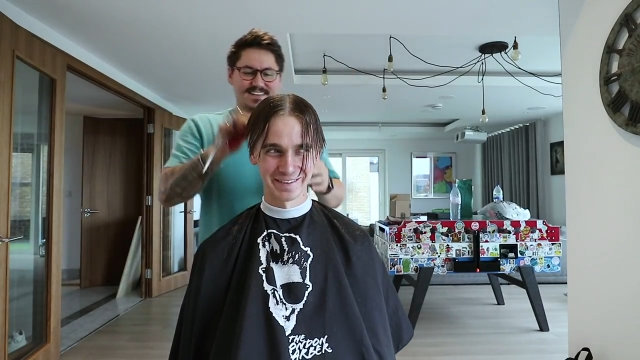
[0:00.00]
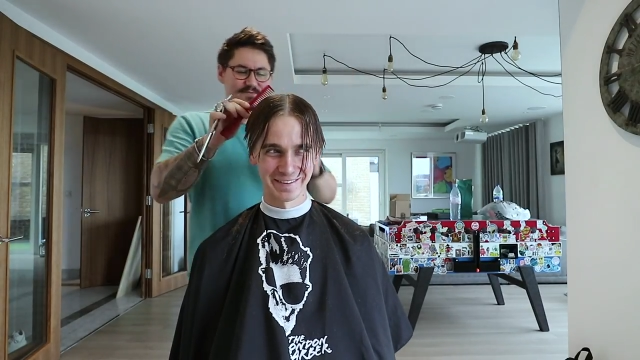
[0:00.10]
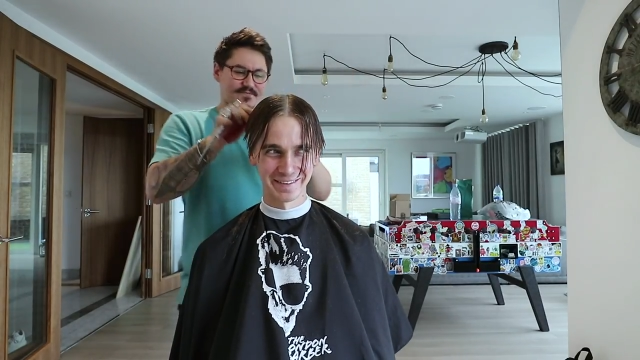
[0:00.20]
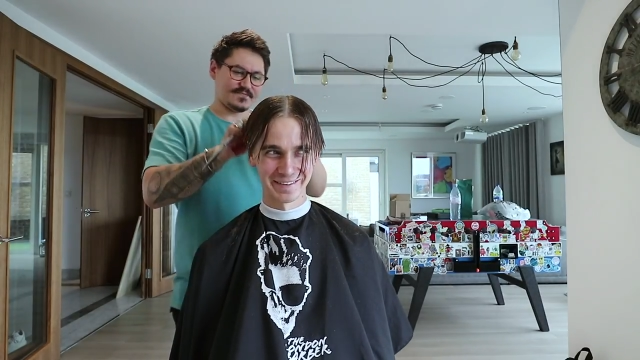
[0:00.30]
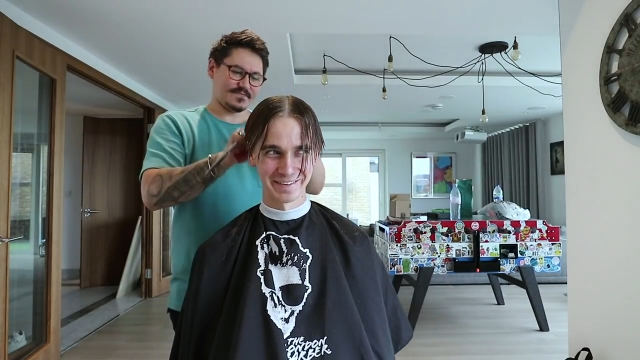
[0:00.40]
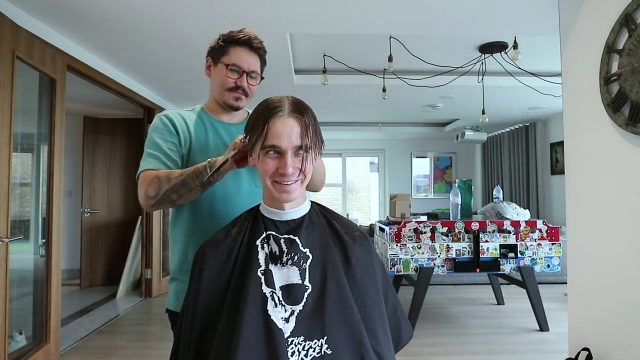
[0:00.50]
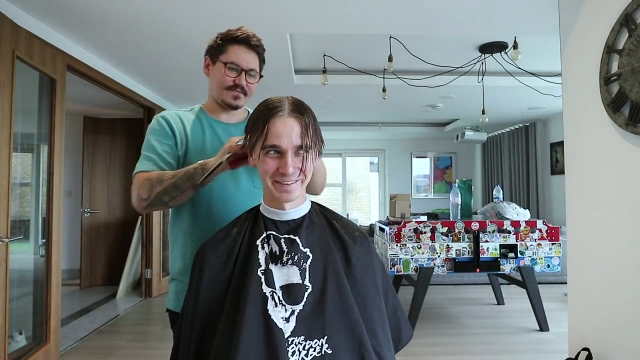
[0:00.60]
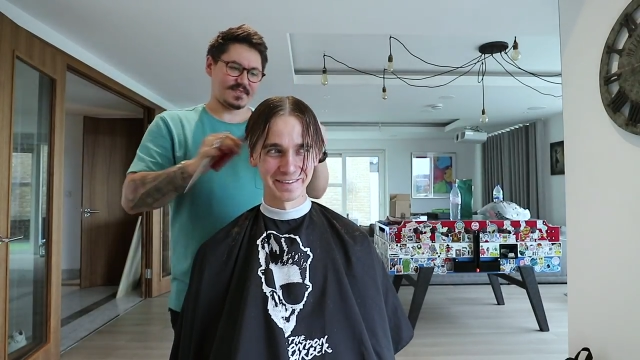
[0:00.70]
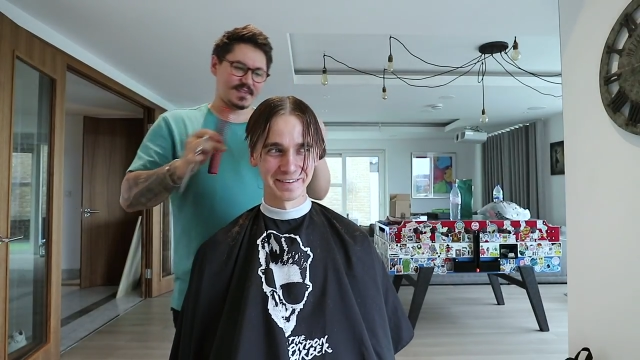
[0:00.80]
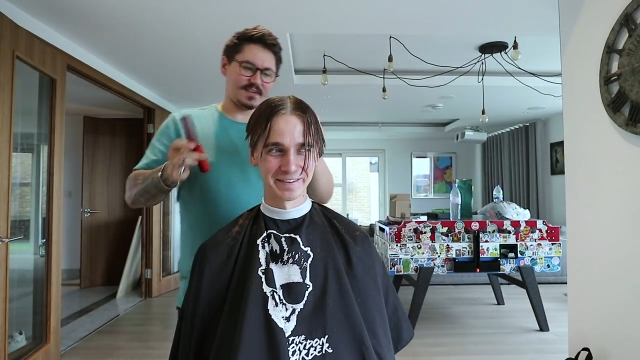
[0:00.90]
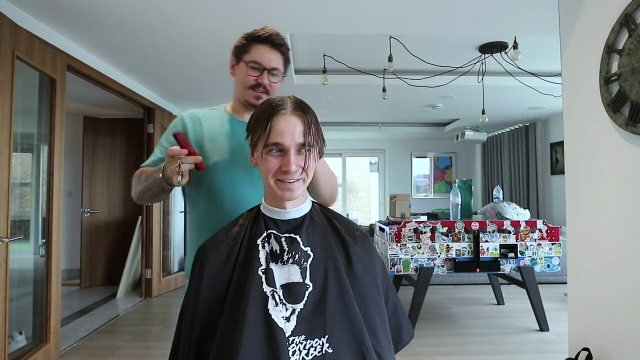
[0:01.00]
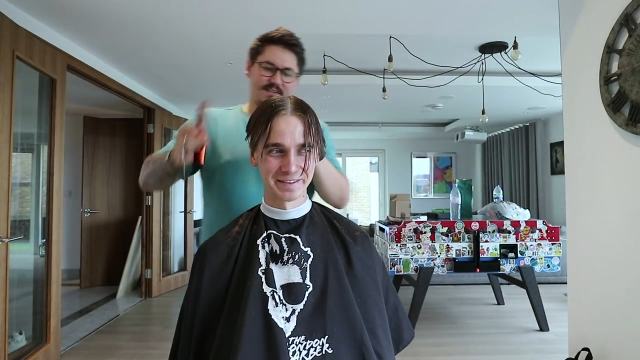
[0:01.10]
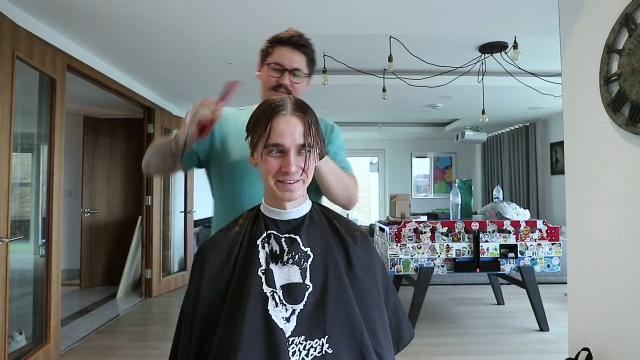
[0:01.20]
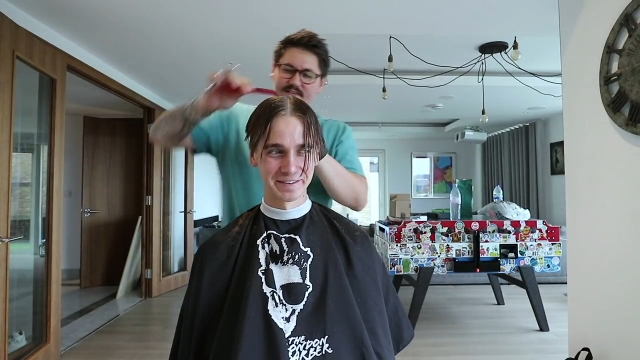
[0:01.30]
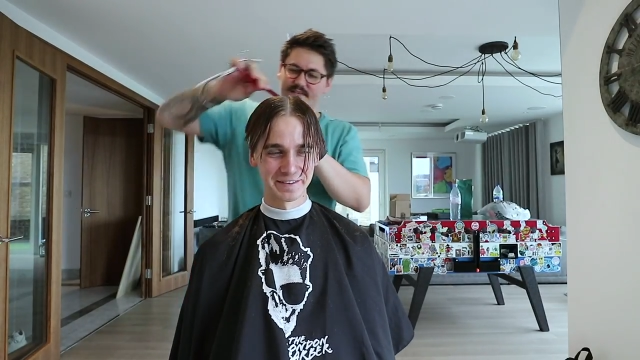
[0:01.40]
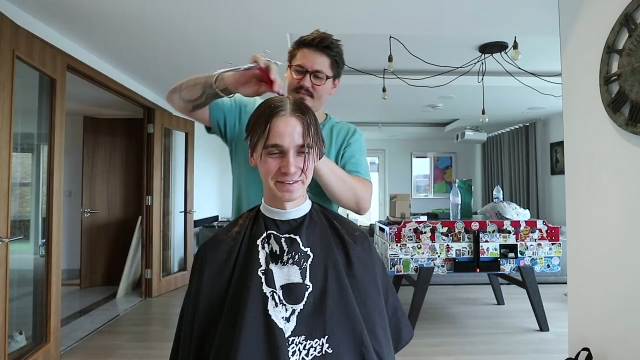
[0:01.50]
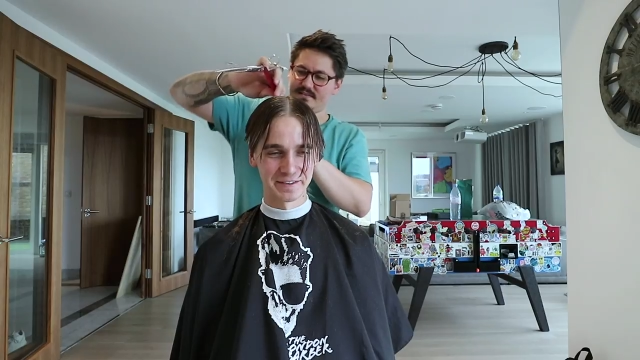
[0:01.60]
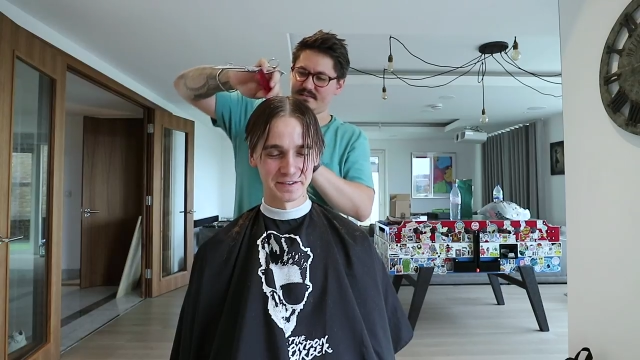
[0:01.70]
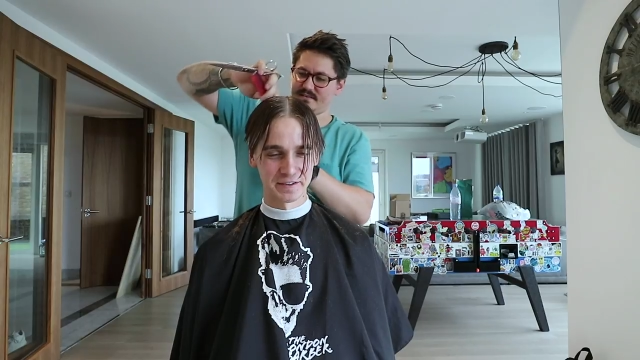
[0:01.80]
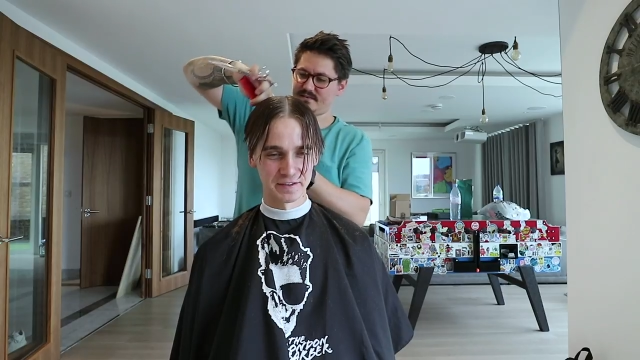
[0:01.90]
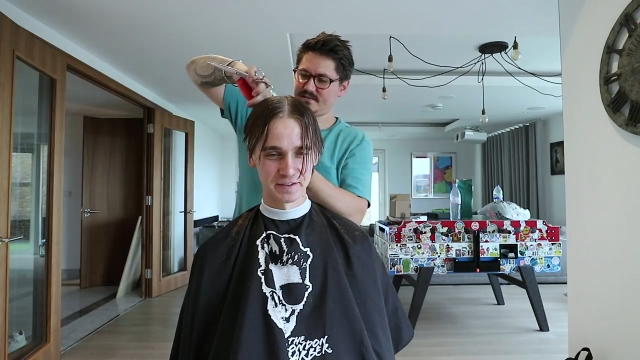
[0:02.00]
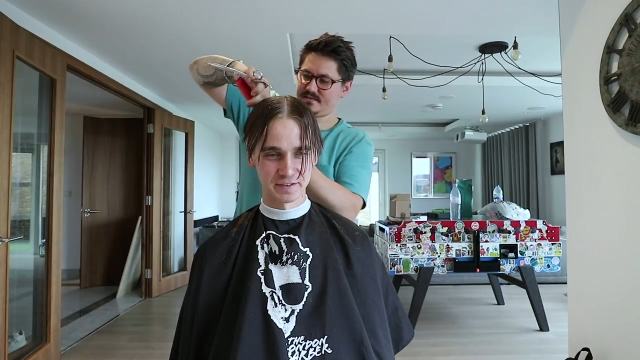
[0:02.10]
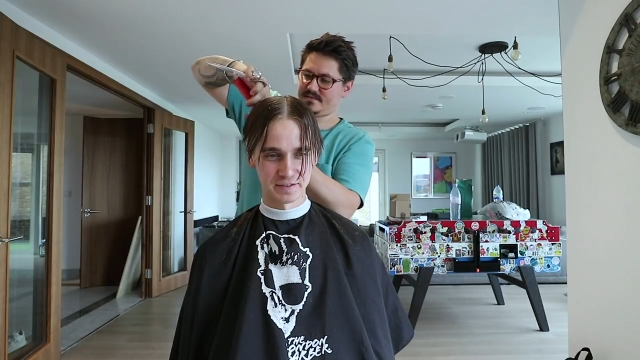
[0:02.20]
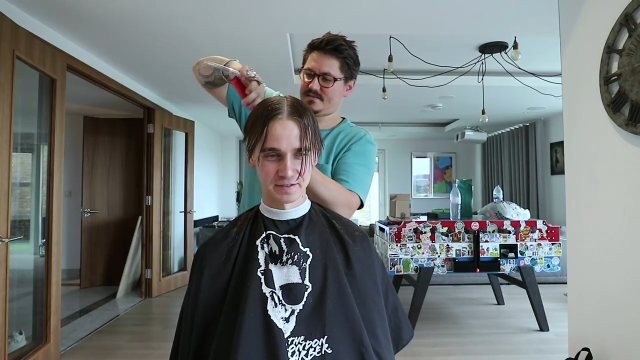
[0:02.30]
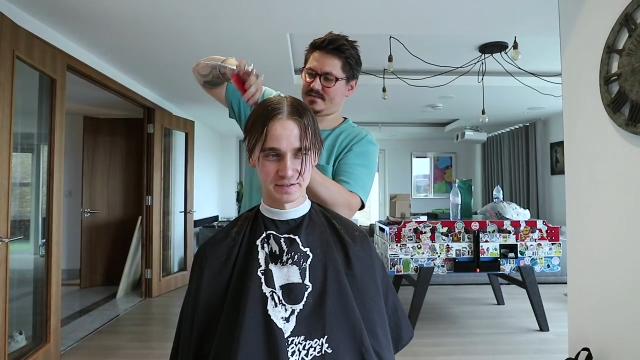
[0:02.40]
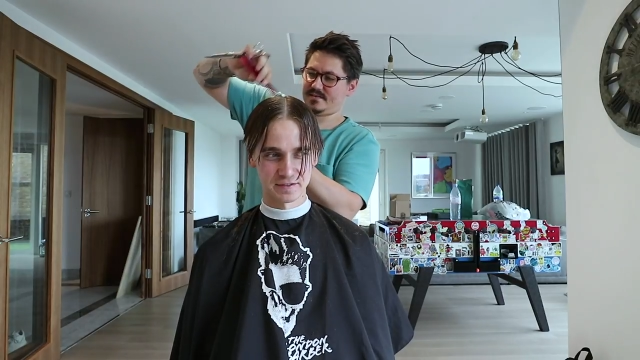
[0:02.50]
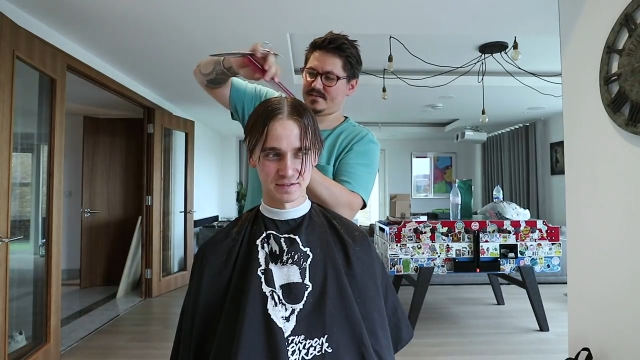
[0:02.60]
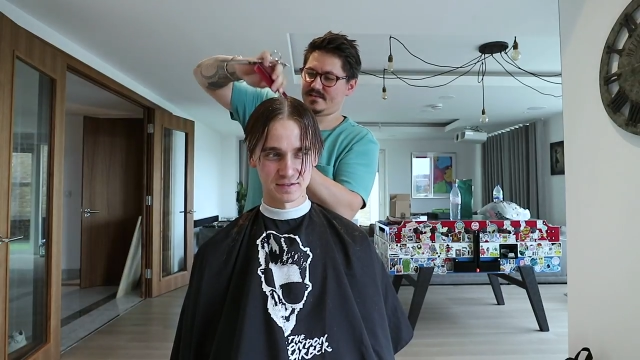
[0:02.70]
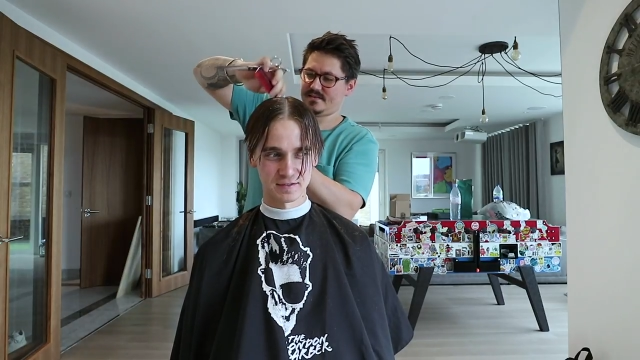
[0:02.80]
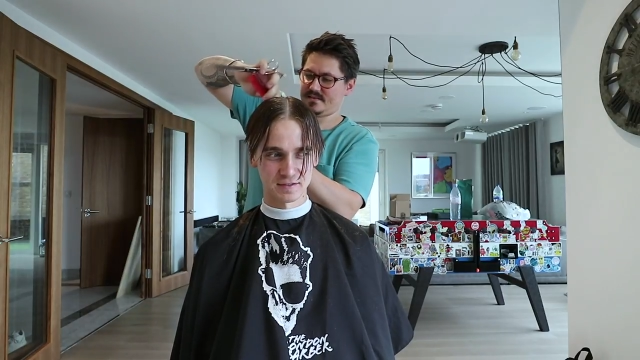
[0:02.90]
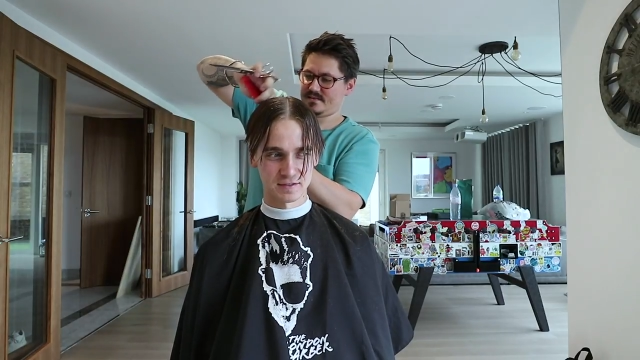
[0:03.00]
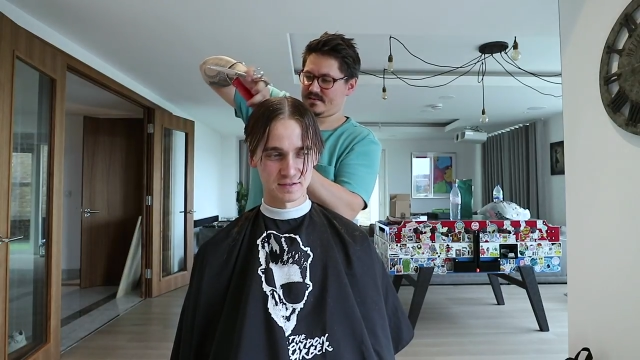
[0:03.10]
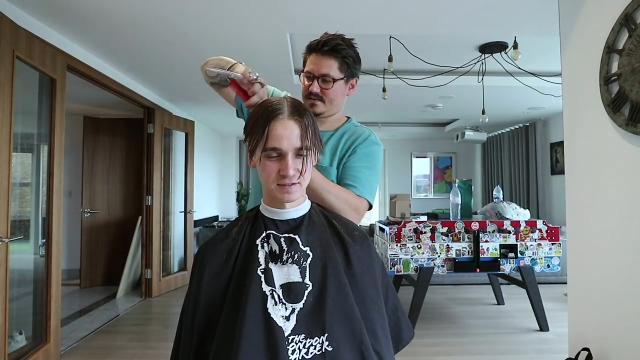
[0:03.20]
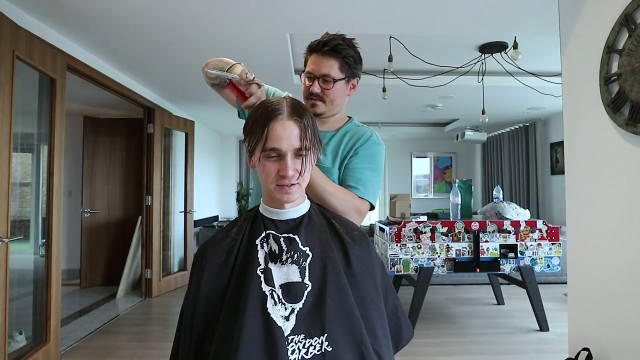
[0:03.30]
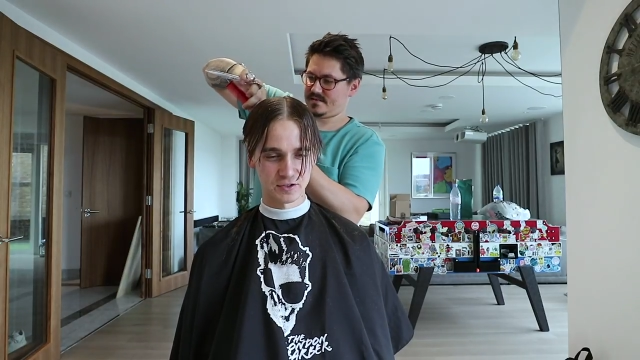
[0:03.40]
Nobody speaks.